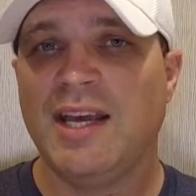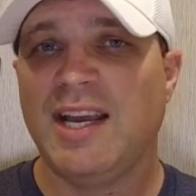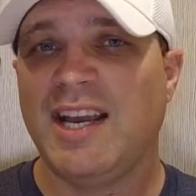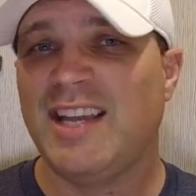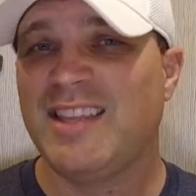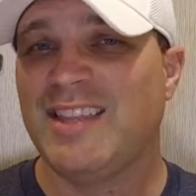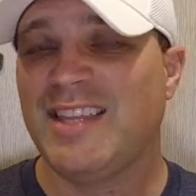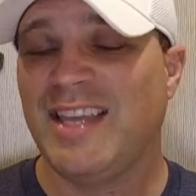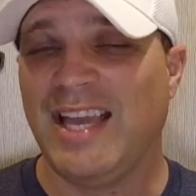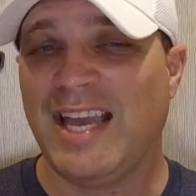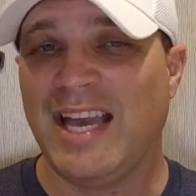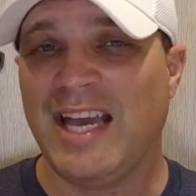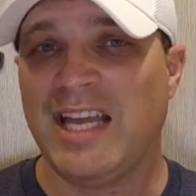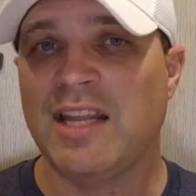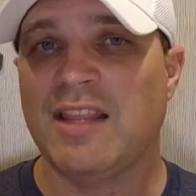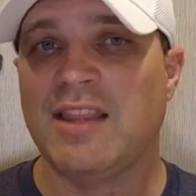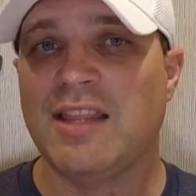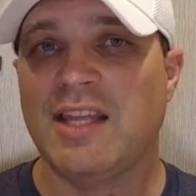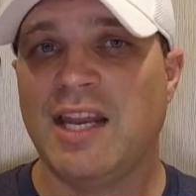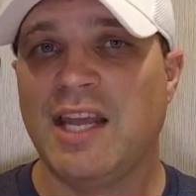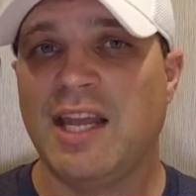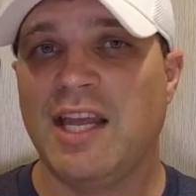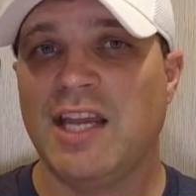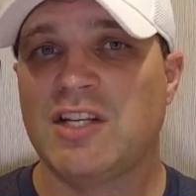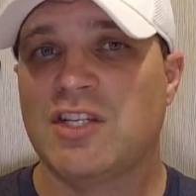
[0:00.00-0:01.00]
At the end of
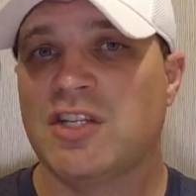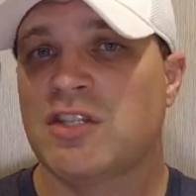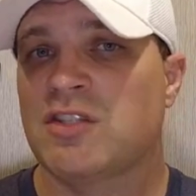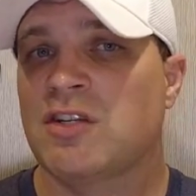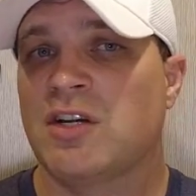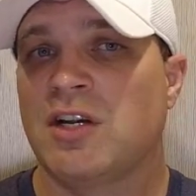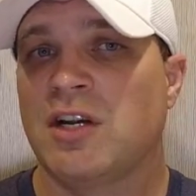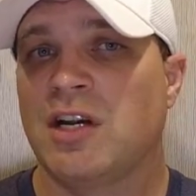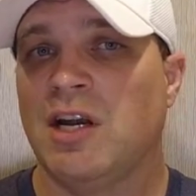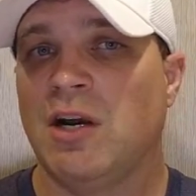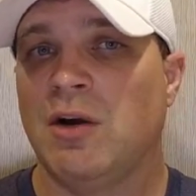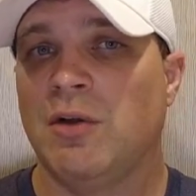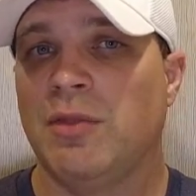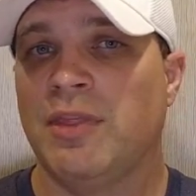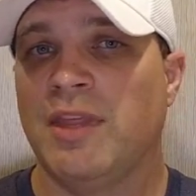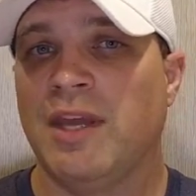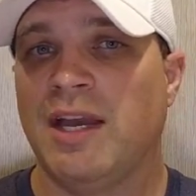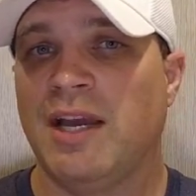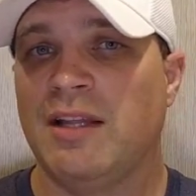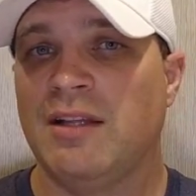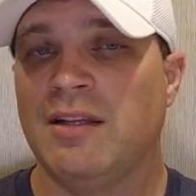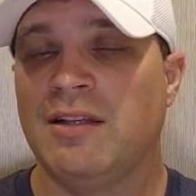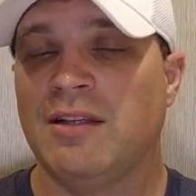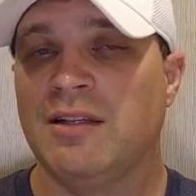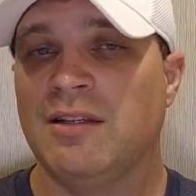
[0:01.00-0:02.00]
the day, it just turned out
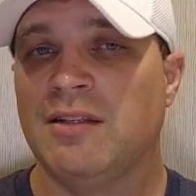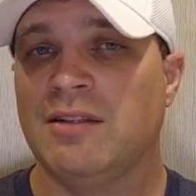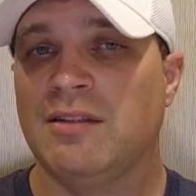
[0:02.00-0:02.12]
that